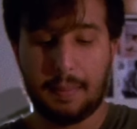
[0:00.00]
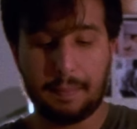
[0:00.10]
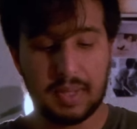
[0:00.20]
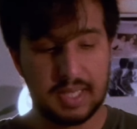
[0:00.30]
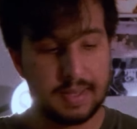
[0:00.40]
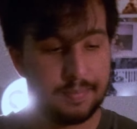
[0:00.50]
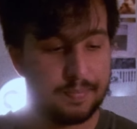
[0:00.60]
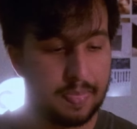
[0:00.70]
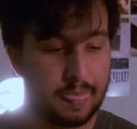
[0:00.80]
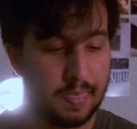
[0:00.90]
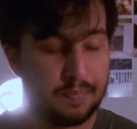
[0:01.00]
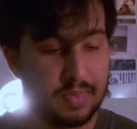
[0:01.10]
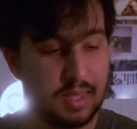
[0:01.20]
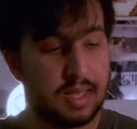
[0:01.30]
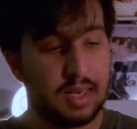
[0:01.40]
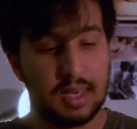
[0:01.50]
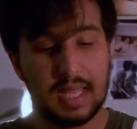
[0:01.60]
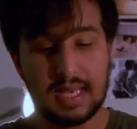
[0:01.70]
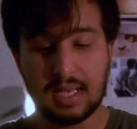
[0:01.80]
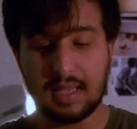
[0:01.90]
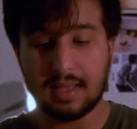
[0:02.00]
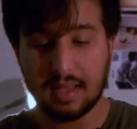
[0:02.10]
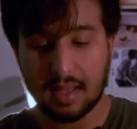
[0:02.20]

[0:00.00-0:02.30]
But lately,